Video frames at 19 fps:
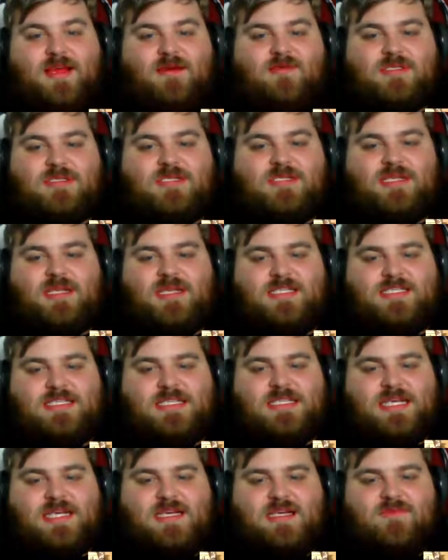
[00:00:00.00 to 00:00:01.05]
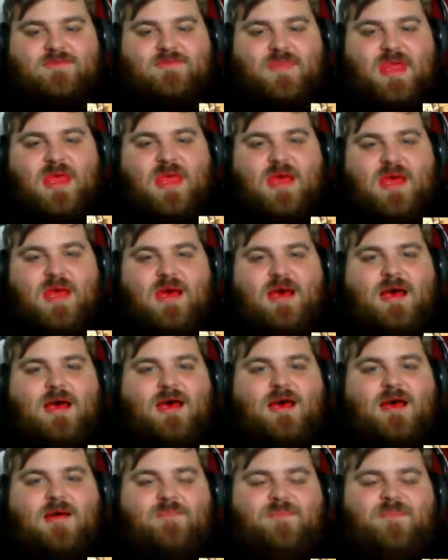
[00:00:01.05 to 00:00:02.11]
that was insane.
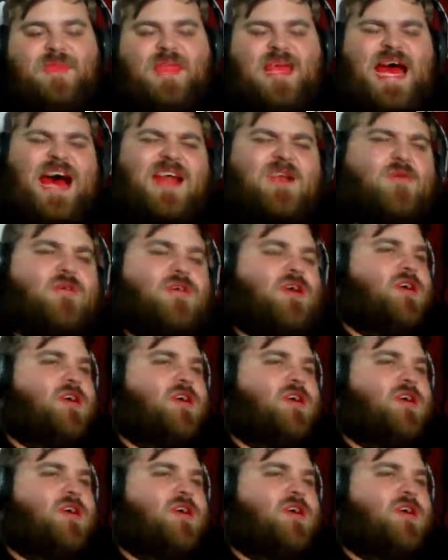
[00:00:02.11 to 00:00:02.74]
I don't know.